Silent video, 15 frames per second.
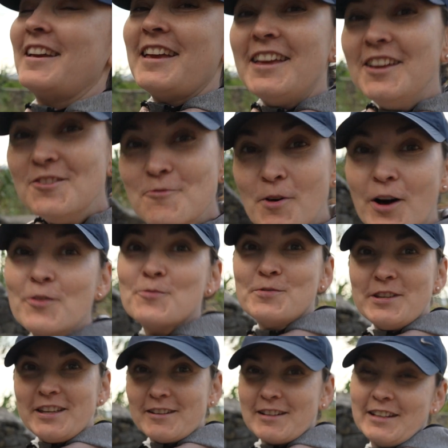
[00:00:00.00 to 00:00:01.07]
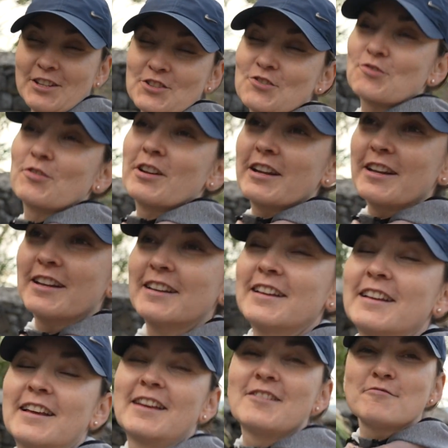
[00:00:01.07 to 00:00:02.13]
in 1 week literally
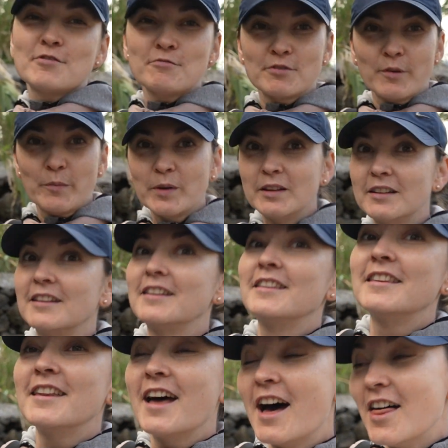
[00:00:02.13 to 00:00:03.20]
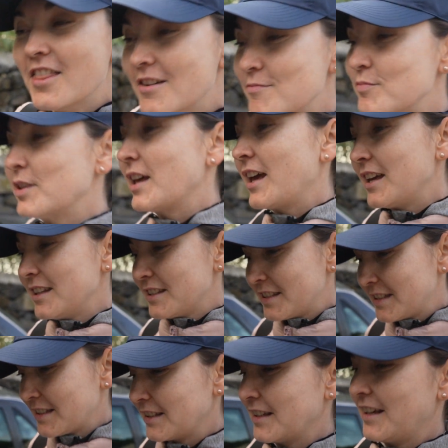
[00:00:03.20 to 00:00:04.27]
we will be in another
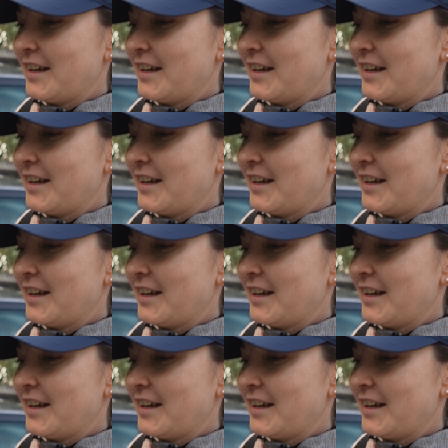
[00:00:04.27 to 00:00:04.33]
place